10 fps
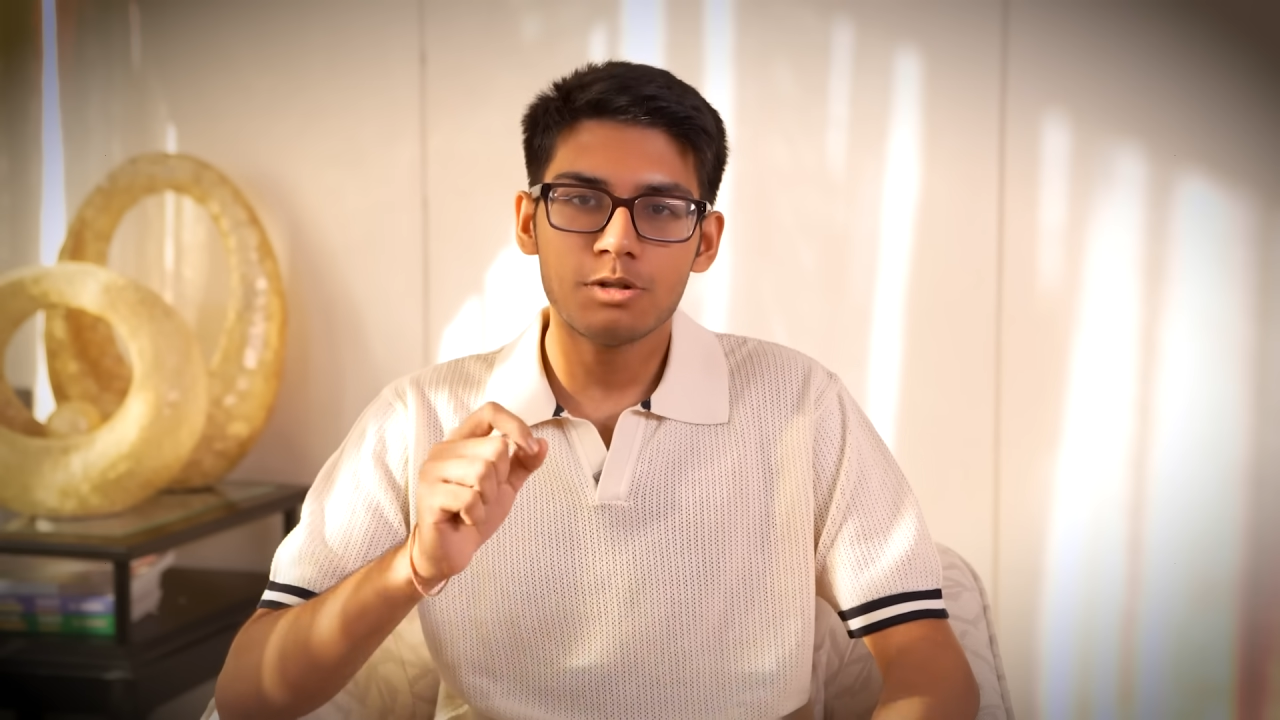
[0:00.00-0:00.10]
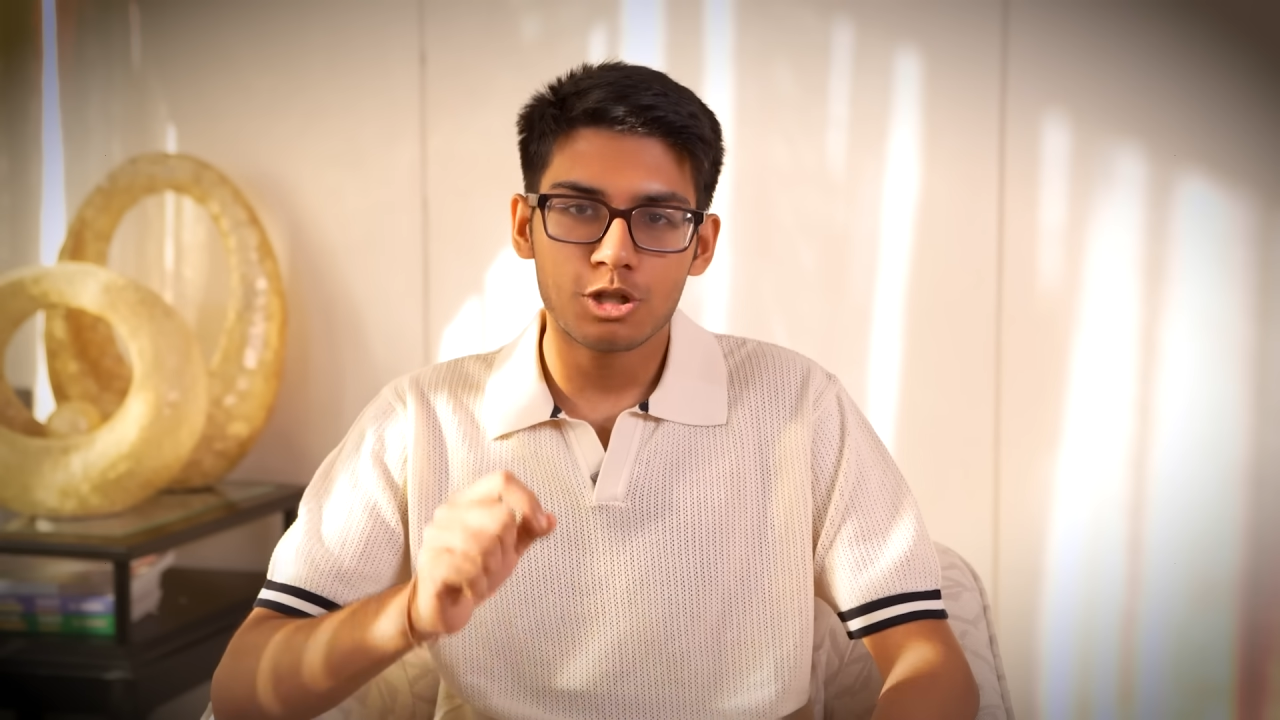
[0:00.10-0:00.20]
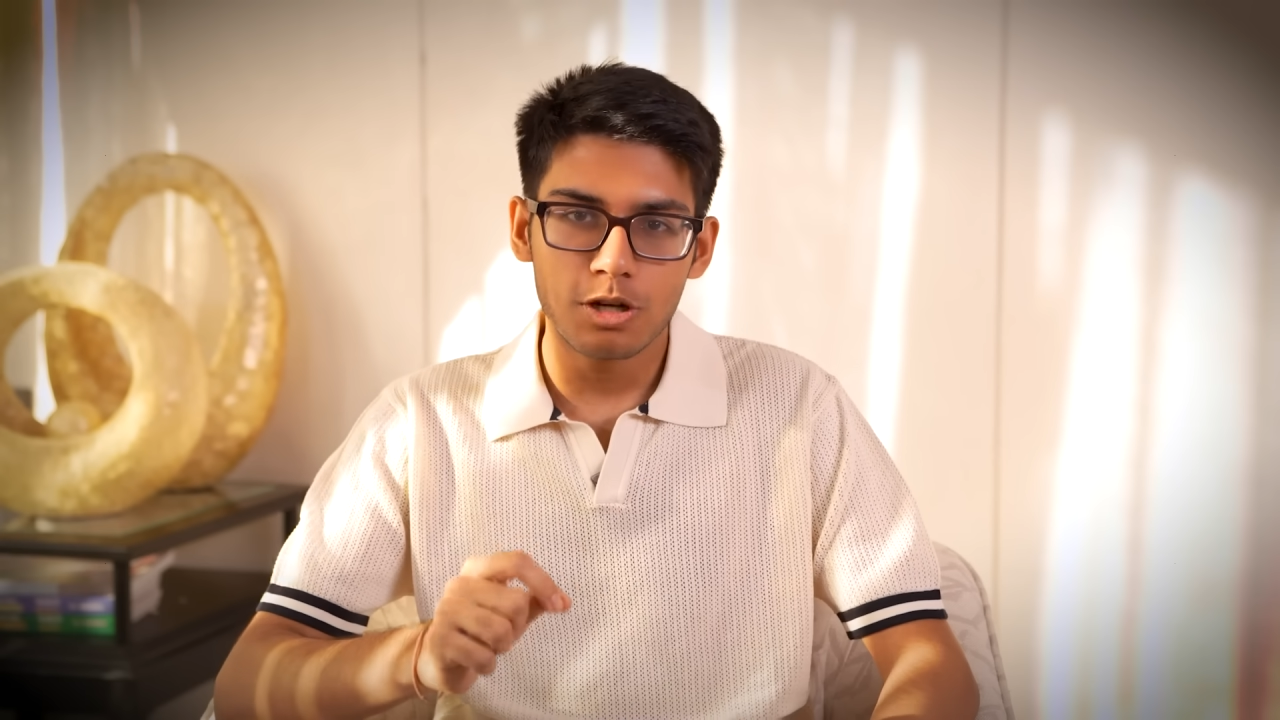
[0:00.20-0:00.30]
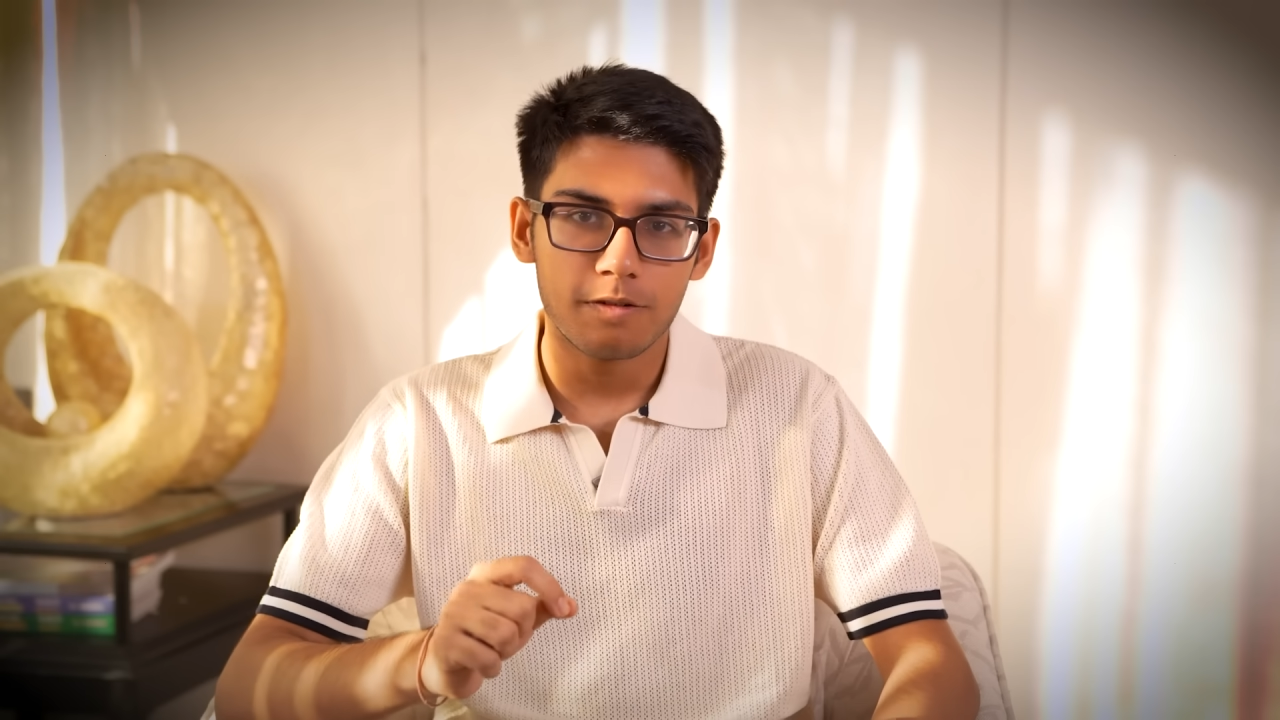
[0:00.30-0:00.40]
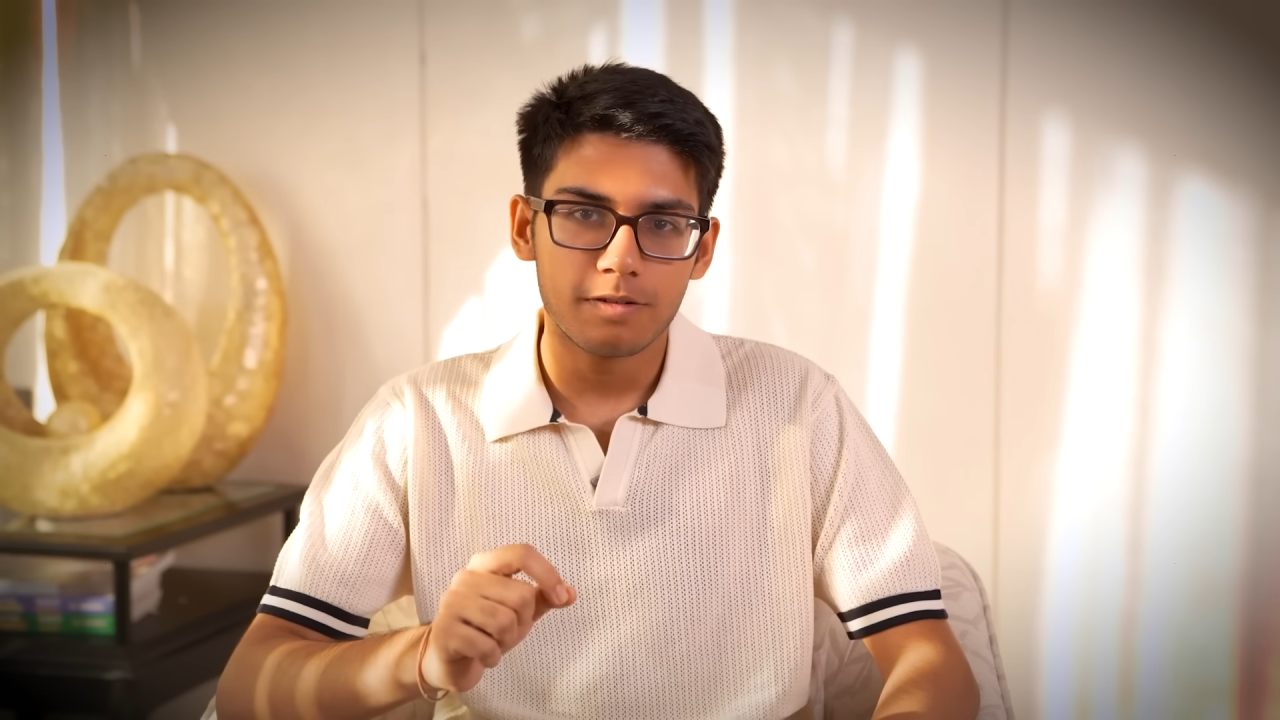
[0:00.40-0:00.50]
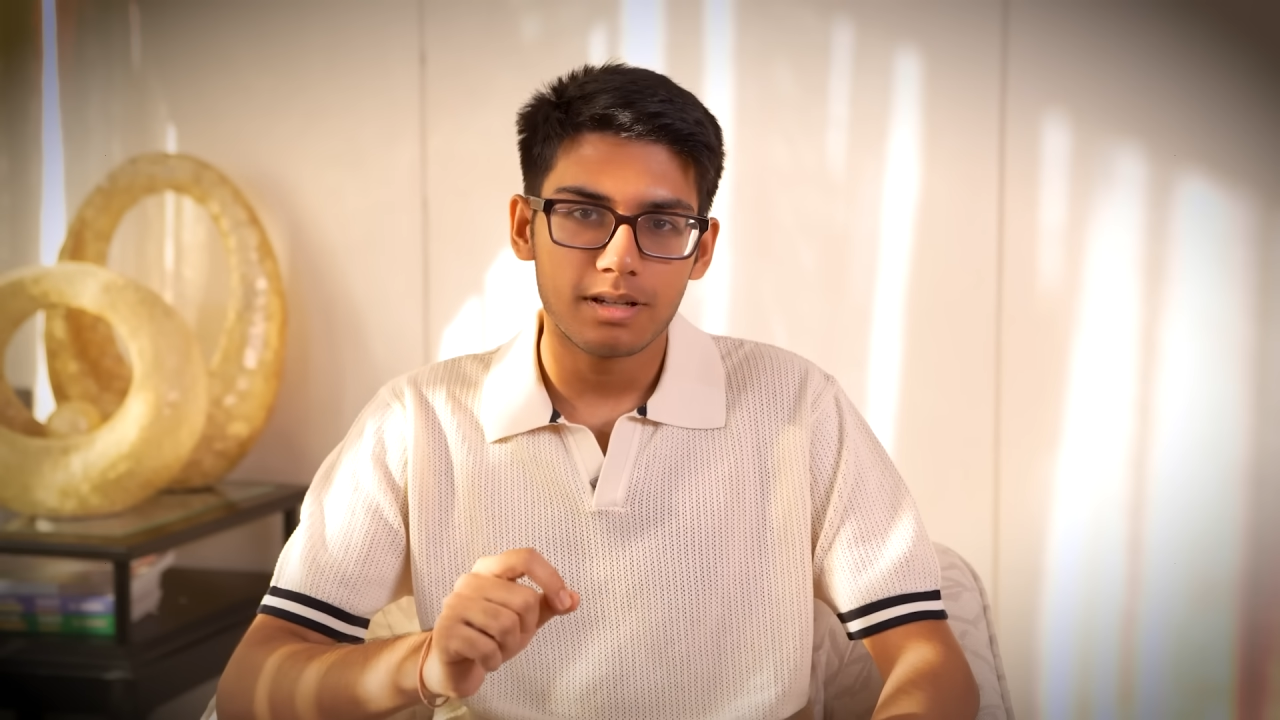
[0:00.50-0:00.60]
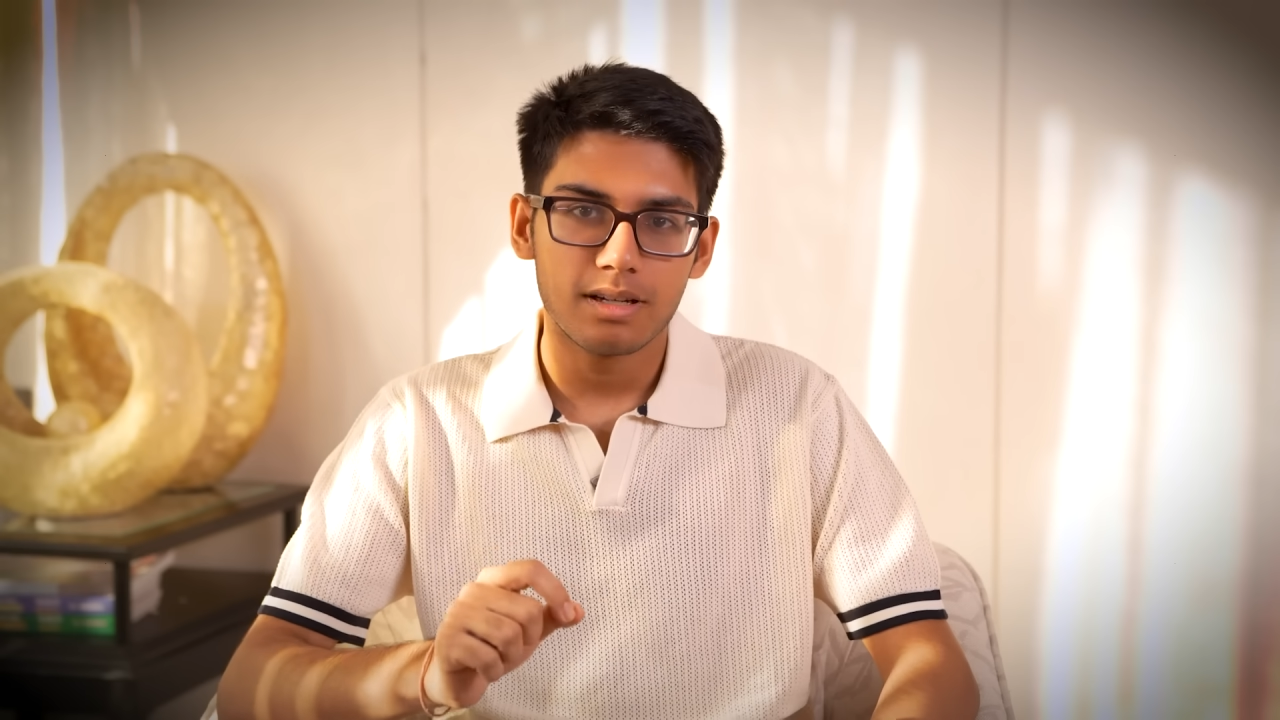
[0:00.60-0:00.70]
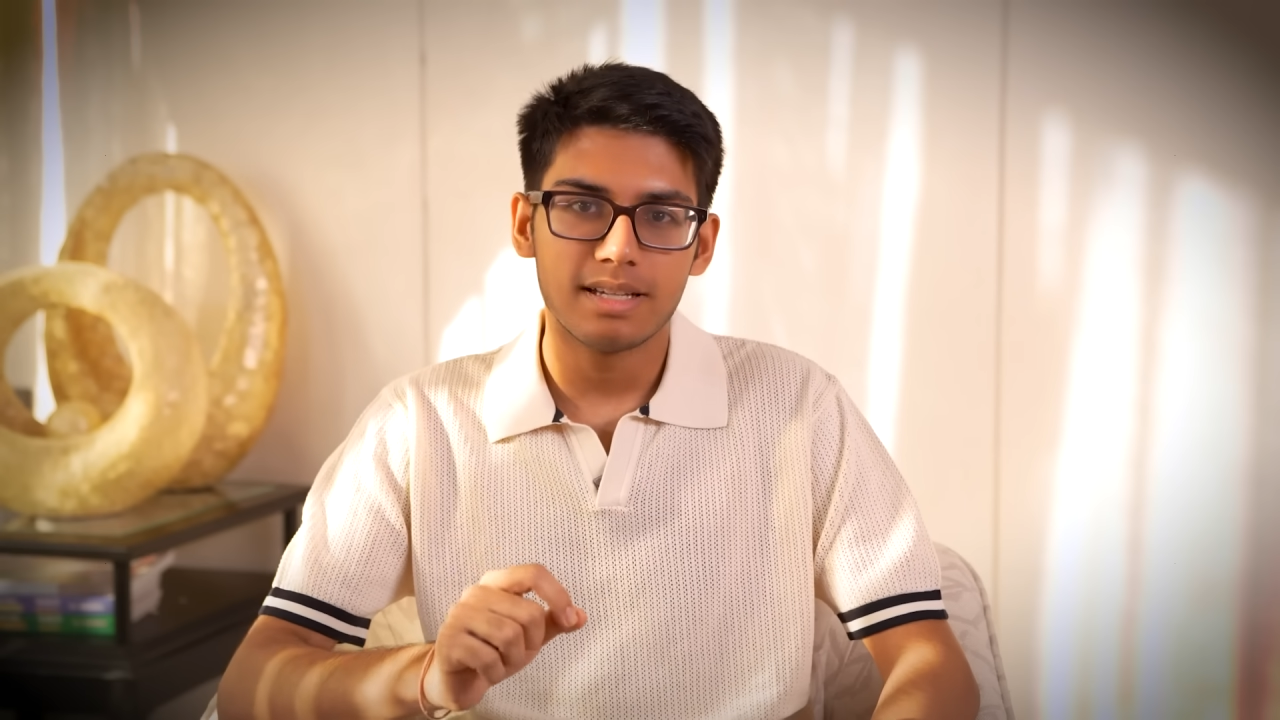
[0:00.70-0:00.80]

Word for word: shift